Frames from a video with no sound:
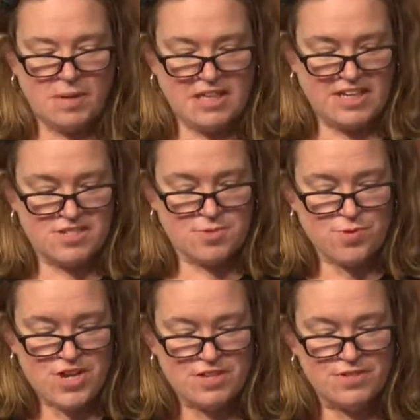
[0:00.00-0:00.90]
By late
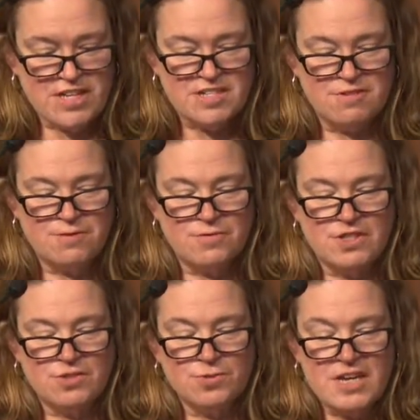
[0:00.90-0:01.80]
spring of
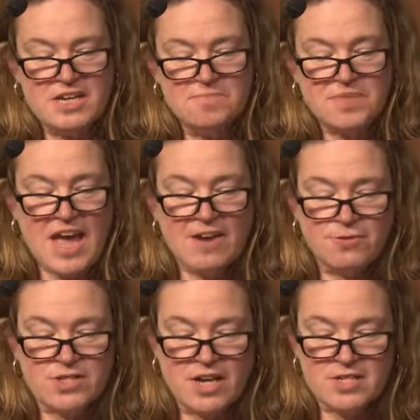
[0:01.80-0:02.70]
1953,
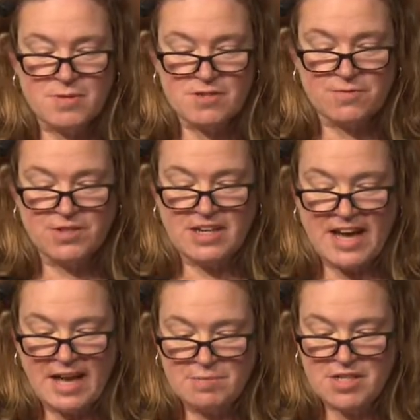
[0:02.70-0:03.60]
advertisements for the
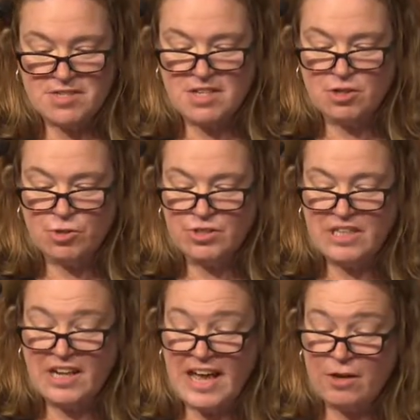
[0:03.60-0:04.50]
cabinets
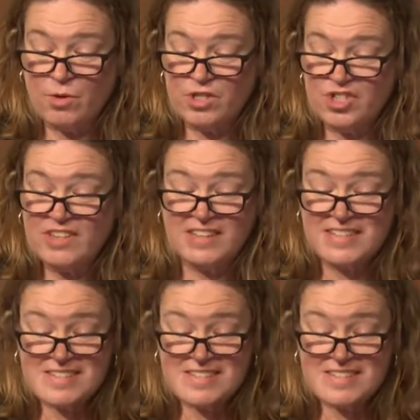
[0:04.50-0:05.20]
included language that the